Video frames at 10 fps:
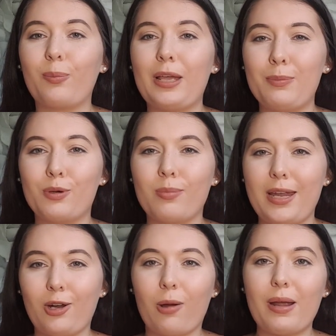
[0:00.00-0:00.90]
people
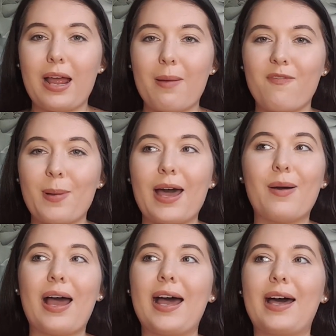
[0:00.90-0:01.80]
made comment
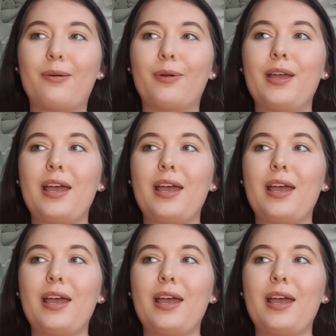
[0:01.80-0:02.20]
about how